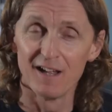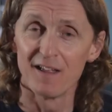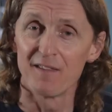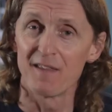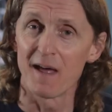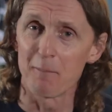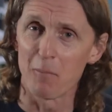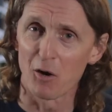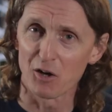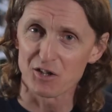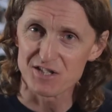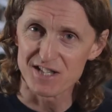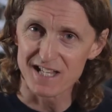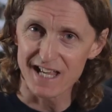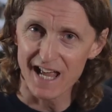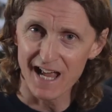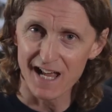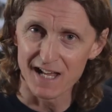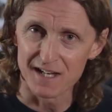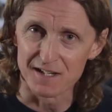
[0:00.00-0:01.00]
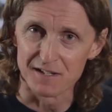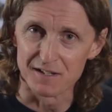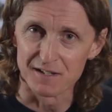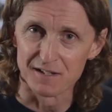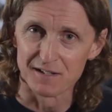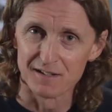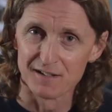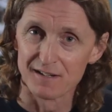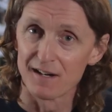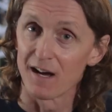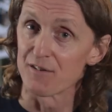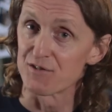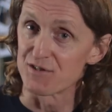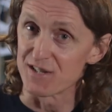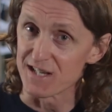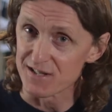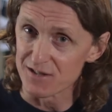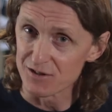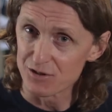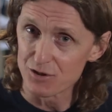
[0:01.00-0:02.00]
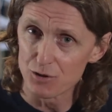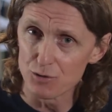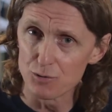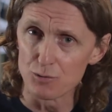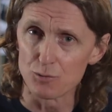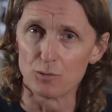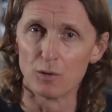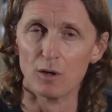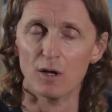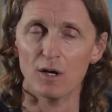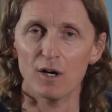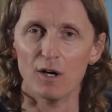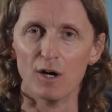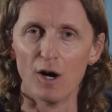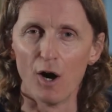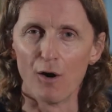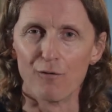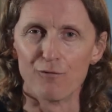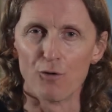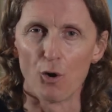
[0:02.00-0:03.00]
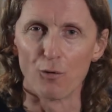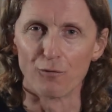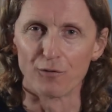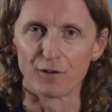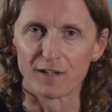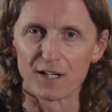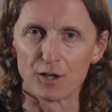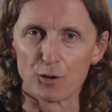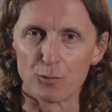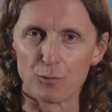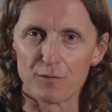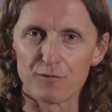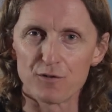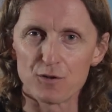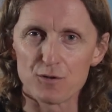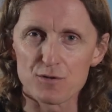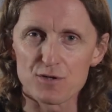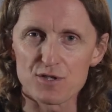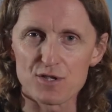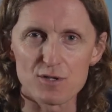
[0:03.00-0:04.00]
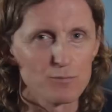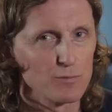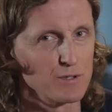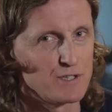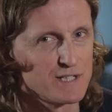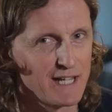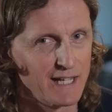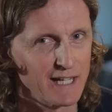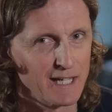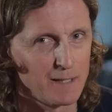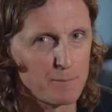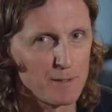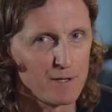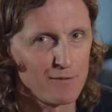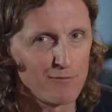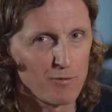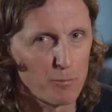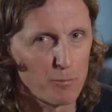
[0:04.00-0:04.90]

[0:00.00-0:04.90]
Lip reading: That marks the end of season 2 of Overkill Reviews. We're taking a bit of a